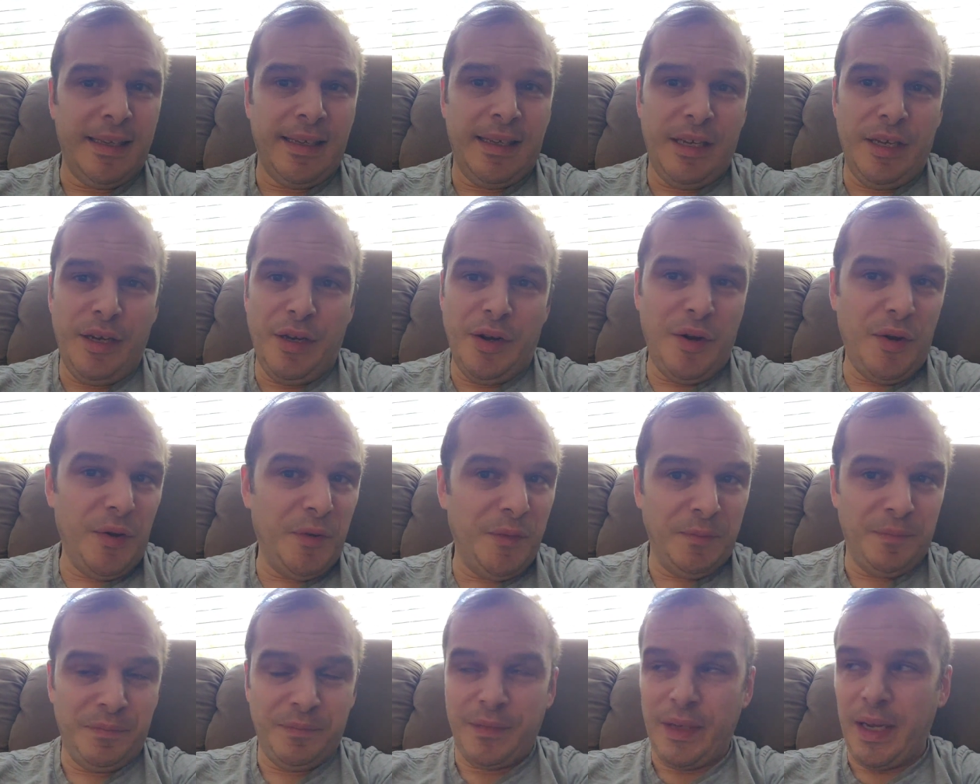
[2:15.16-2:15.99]
You
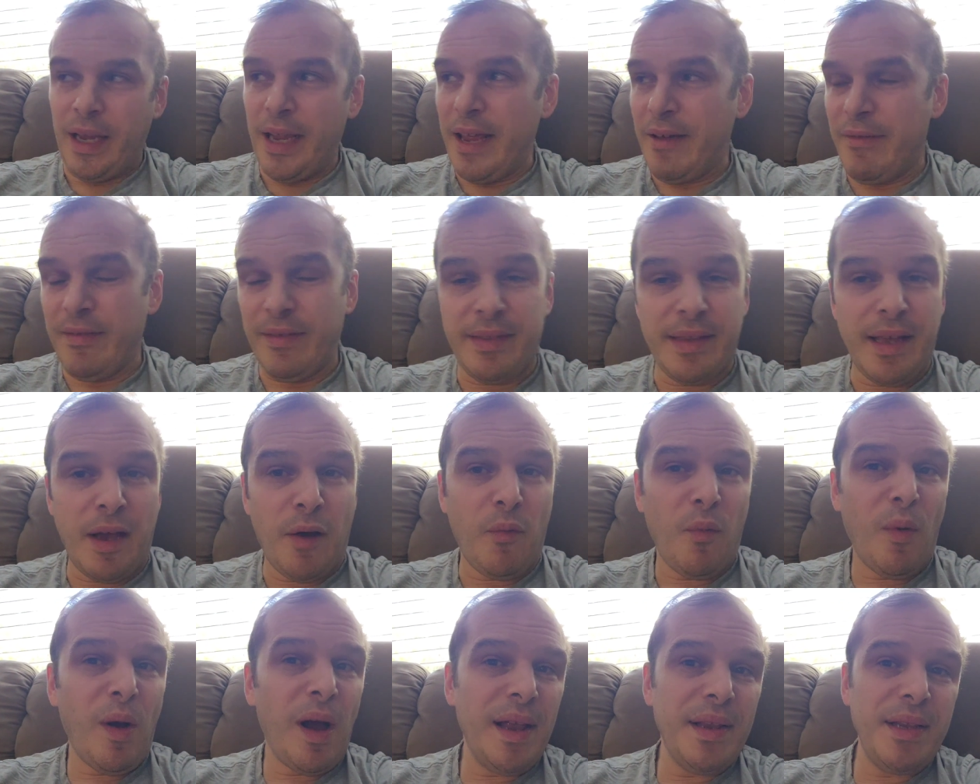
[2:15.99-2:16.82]
know, even that
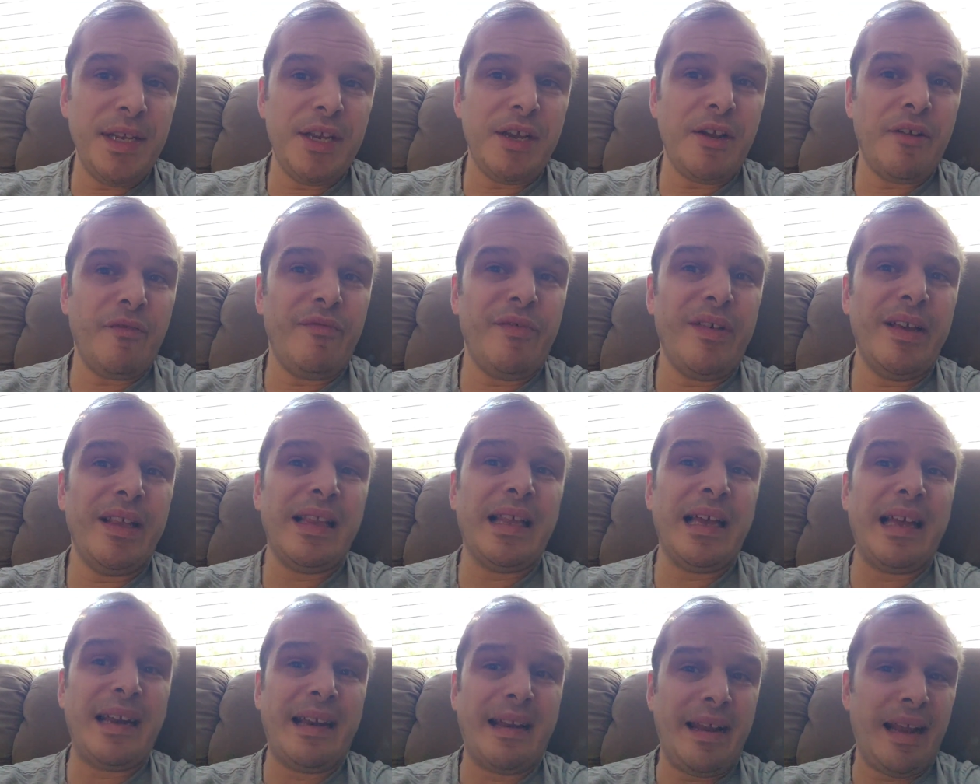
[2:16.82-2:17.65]
1 year
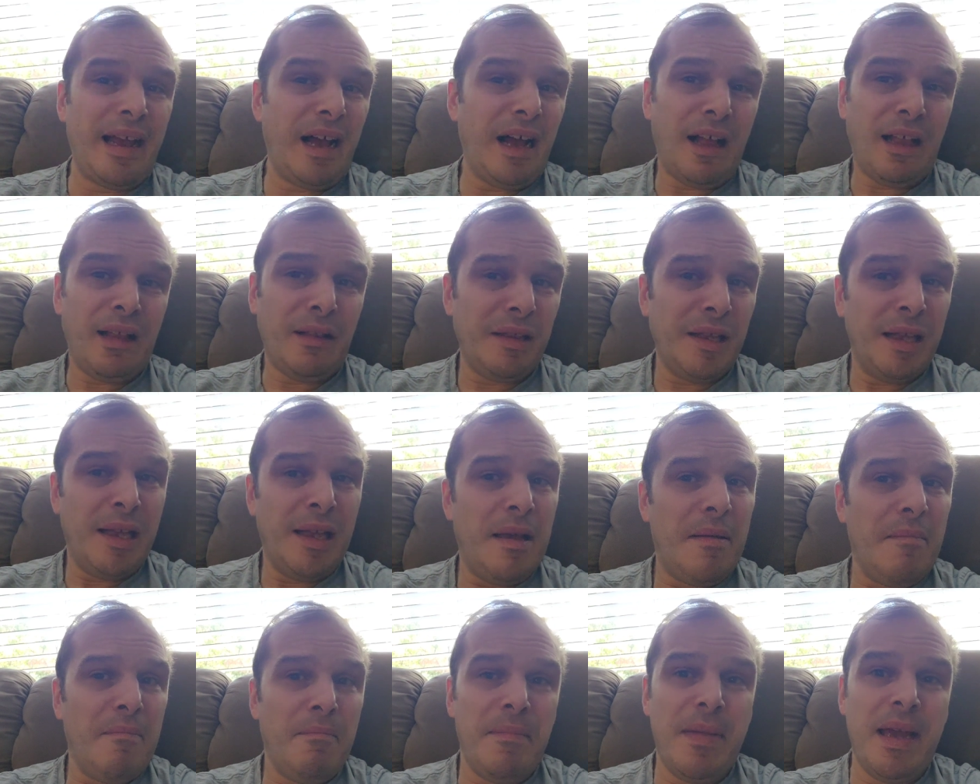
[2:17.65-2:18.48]
Villarreal
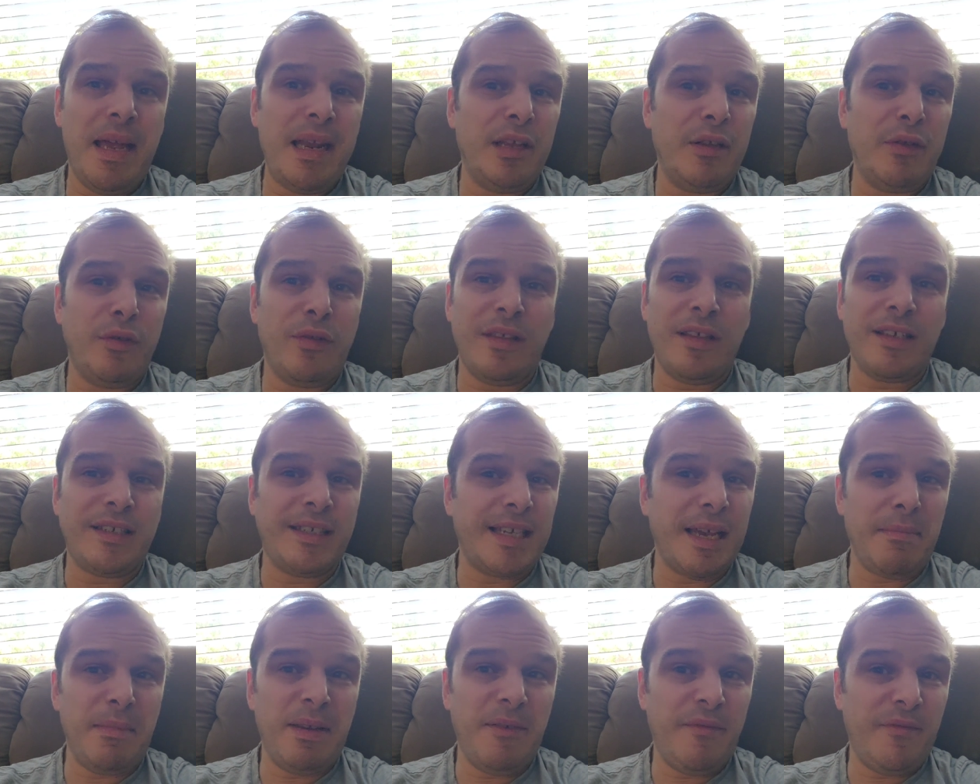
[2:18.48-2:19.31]
made it to the
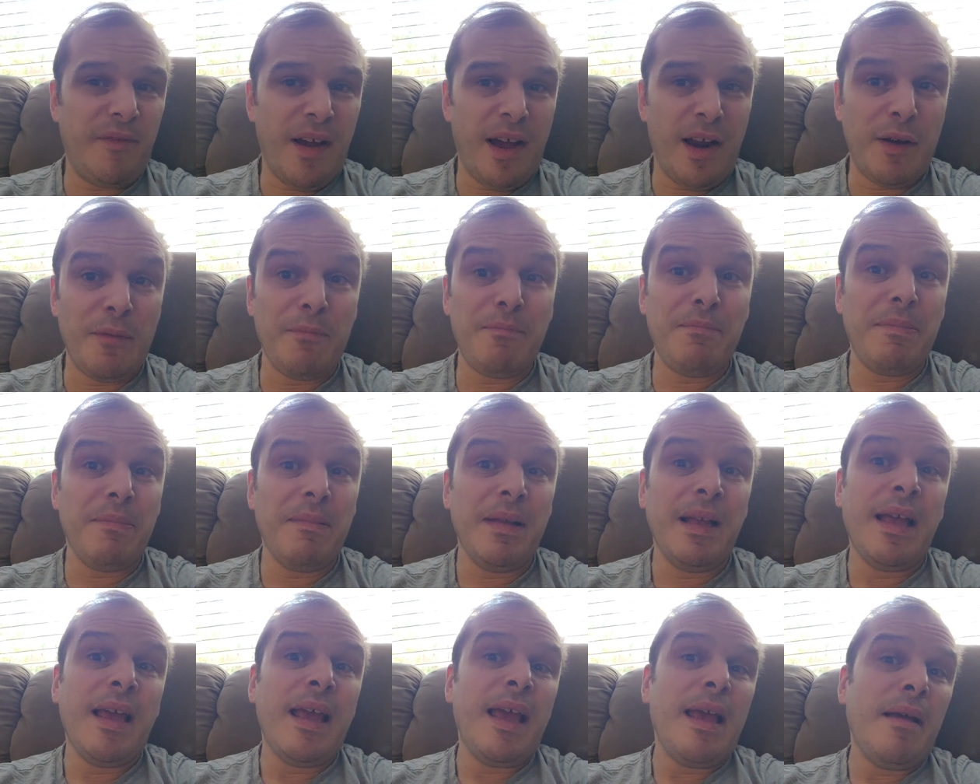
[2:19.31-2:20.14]
semi-final
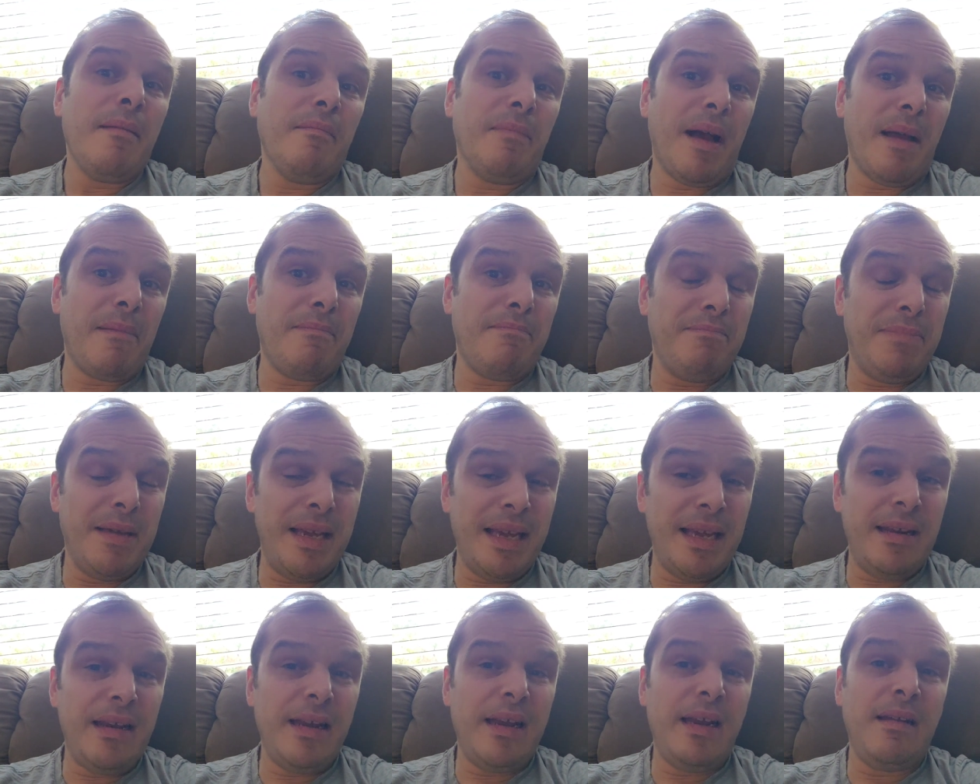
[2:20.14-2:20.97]
by
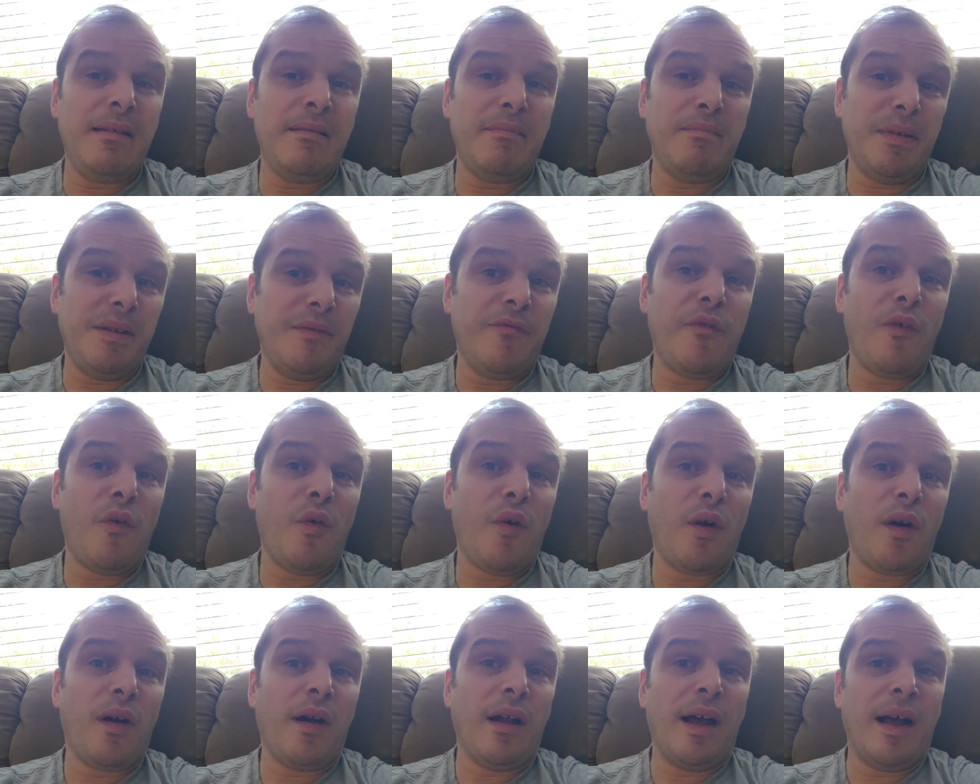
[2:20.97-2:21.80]
beating
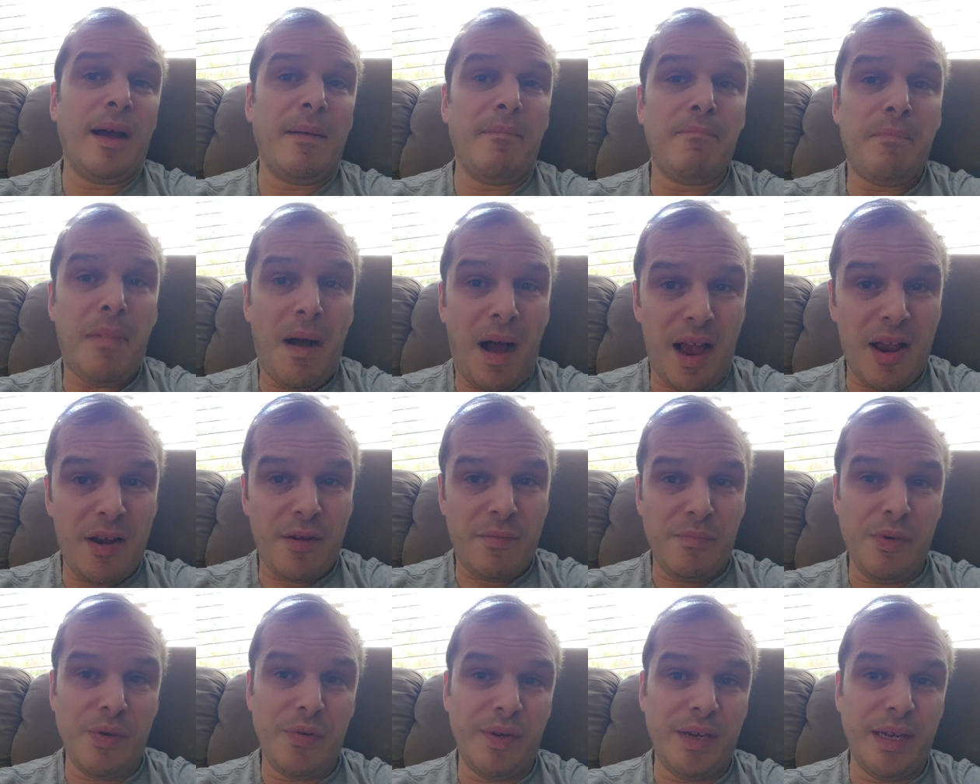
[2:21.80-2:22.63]
before Bayern
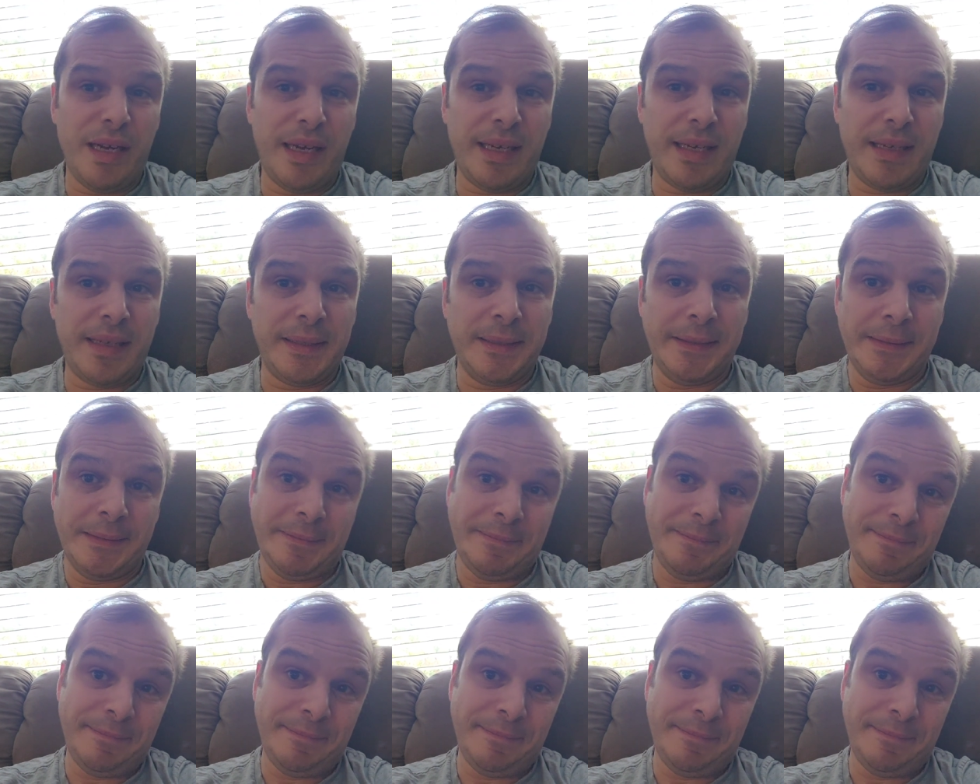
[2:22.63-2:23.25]
Munich.